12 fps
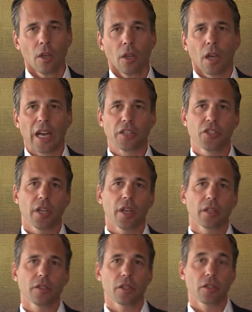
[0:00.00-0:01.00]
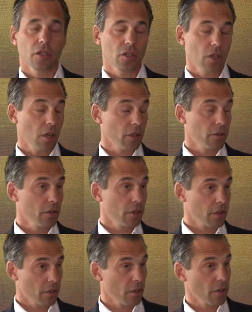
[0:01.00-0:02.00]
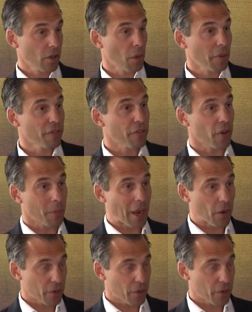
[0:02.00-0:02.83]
I'd say it's a lot coming from our